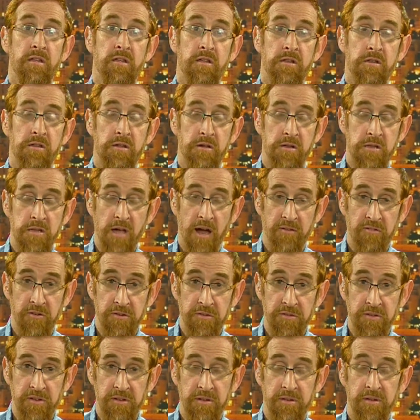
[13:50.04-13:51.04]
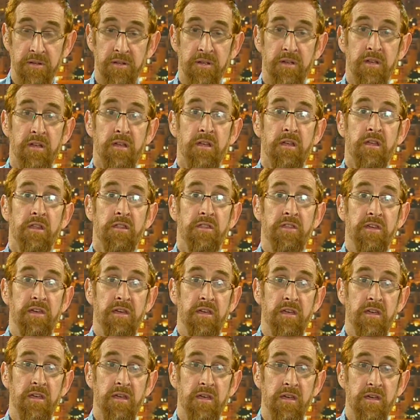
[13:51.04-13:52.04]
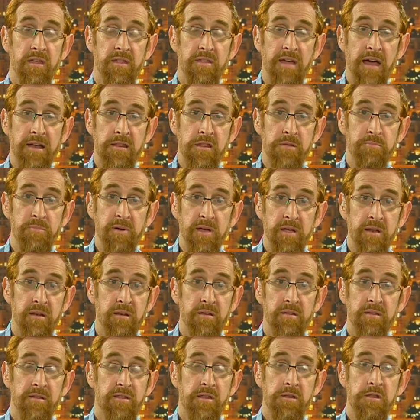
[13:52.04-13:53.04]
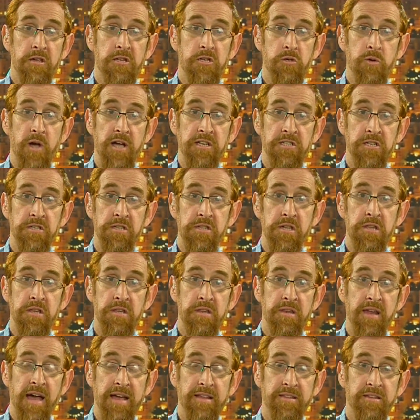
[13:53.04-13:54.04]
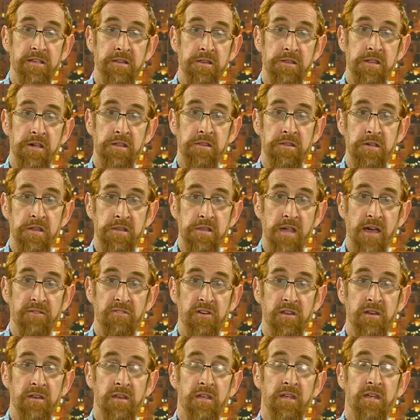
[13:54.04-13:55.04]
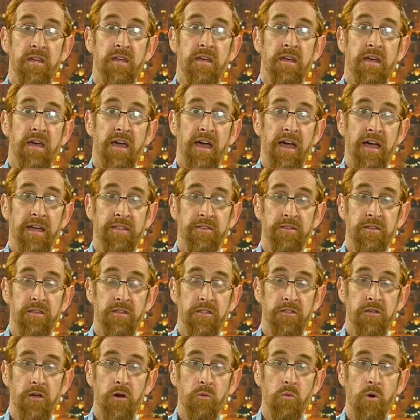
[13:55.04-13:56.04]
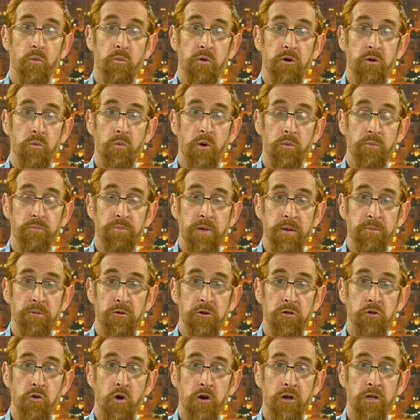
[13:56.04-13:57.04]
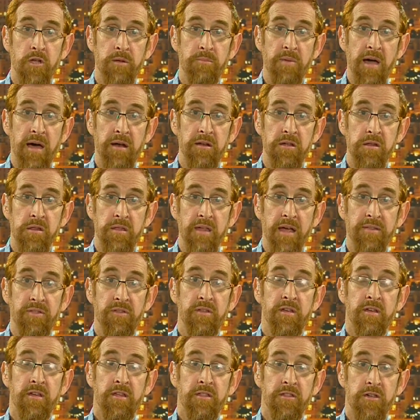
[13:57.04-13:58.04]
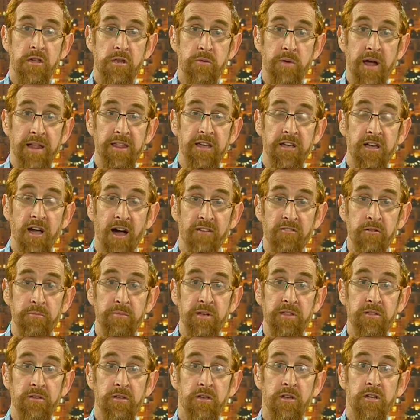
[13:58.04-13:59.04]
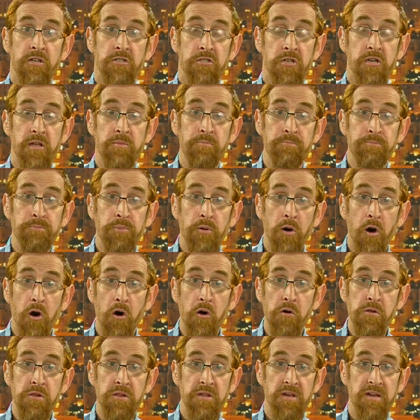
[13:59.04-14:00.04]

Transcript: sovereignty. That's been the situation since 1967, and what people are talking about is that the Israeli government should impose